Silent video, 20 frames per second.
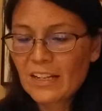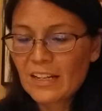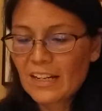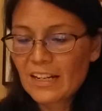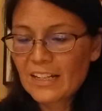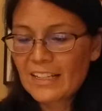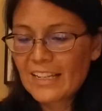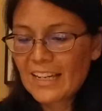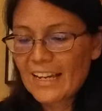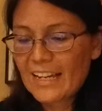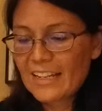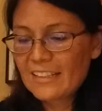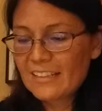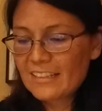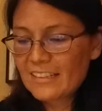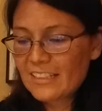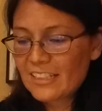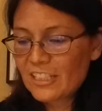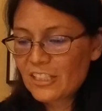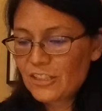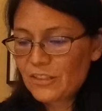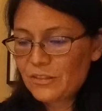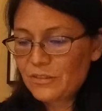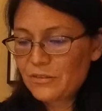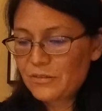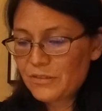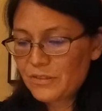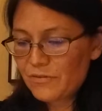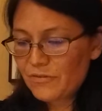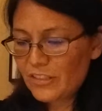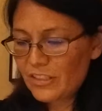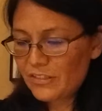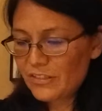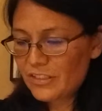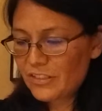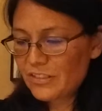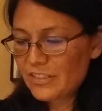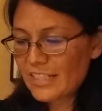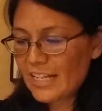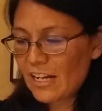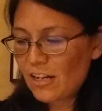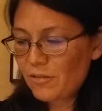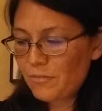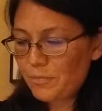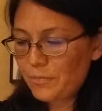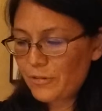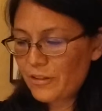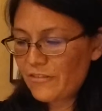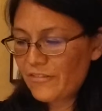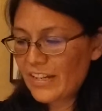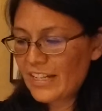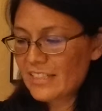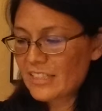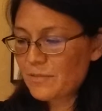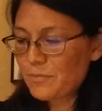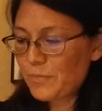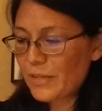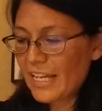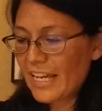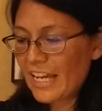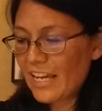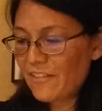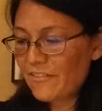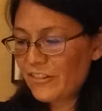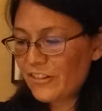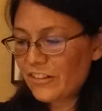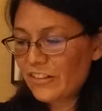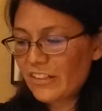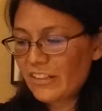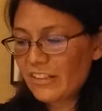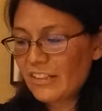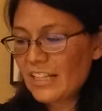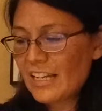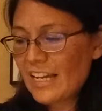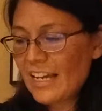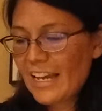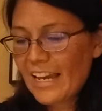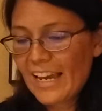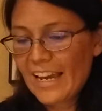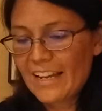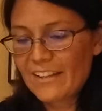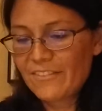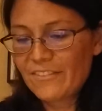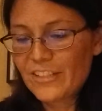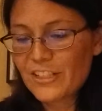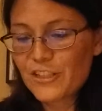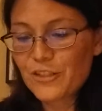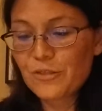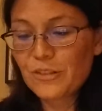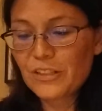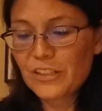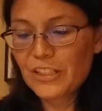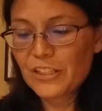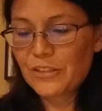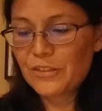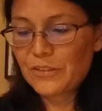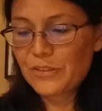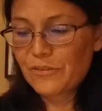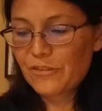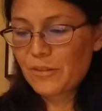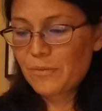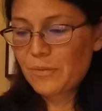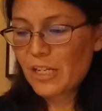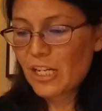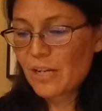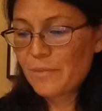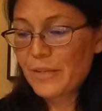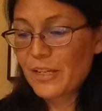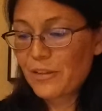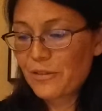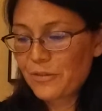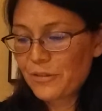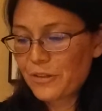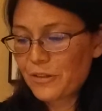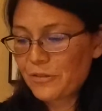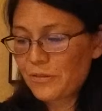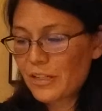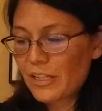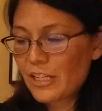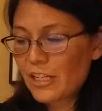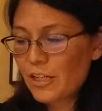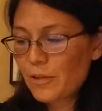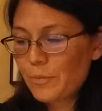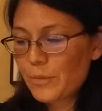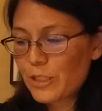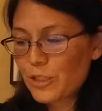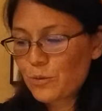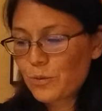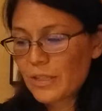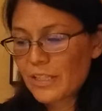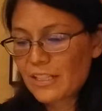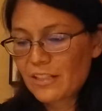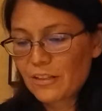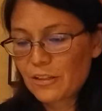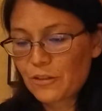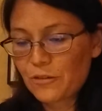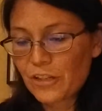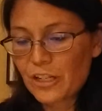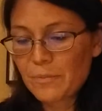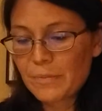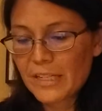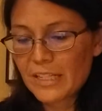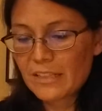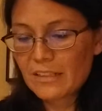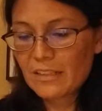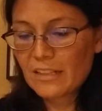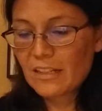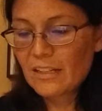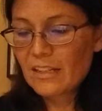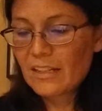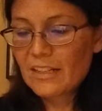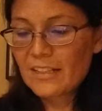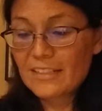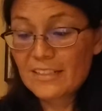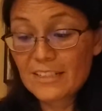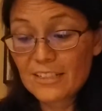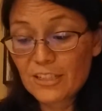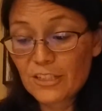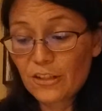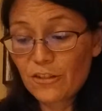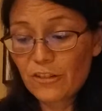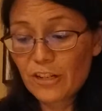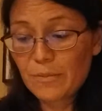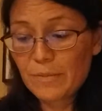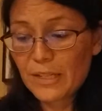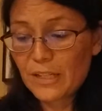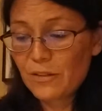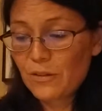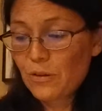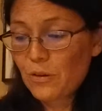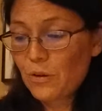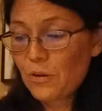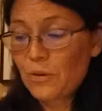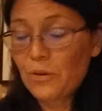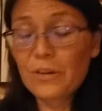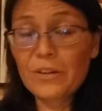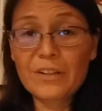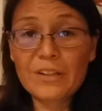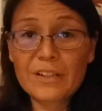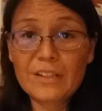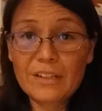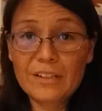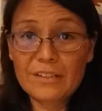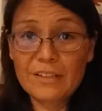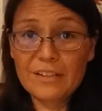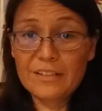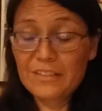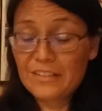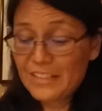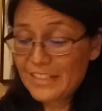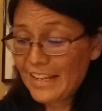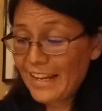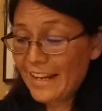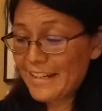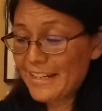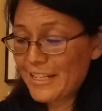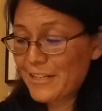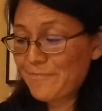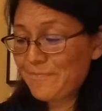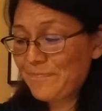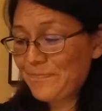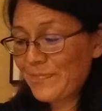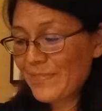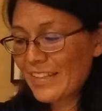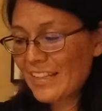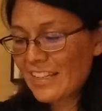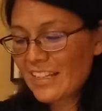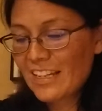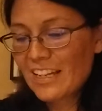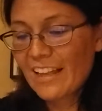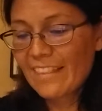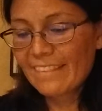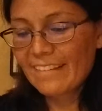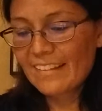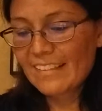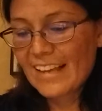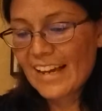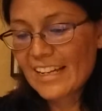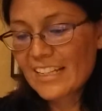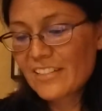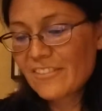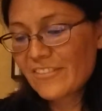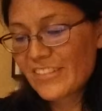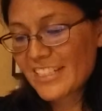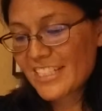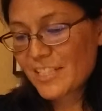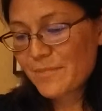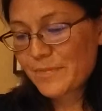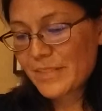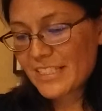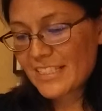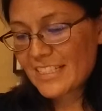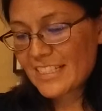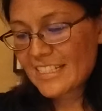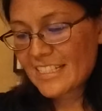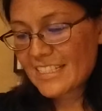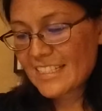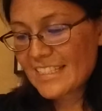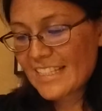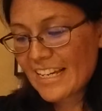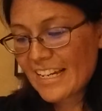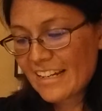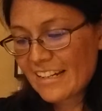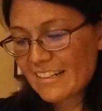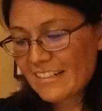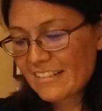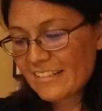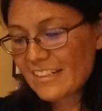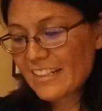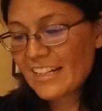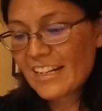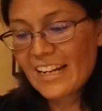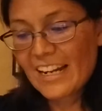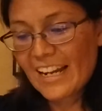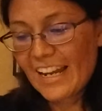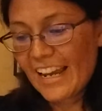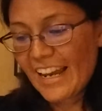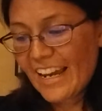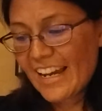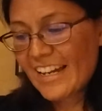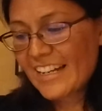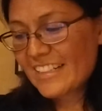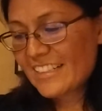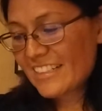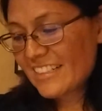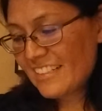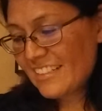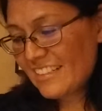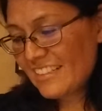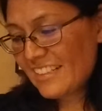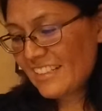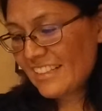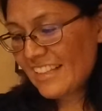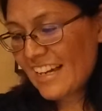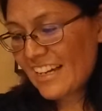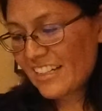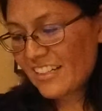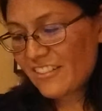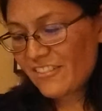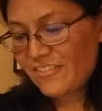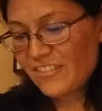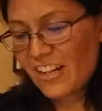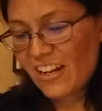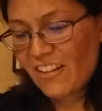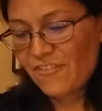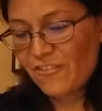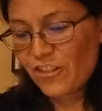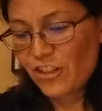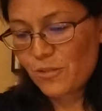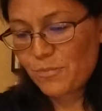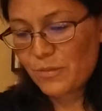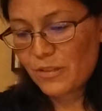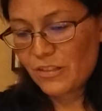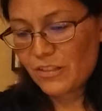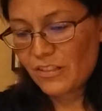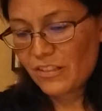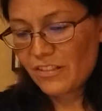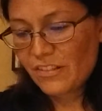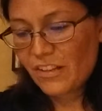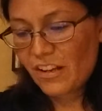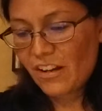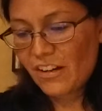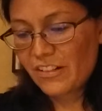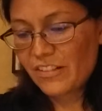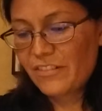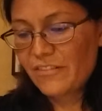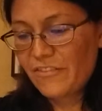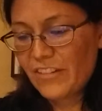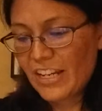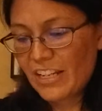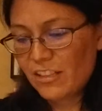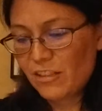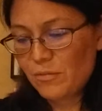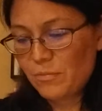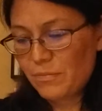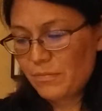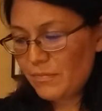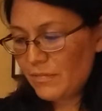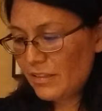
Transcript: Again, the cues filters out prevents behavioral and visual cues from coming through between an agreement, a disagreement, or an understanding. The lack of intimacy is there, and the lack of nonverbal are available.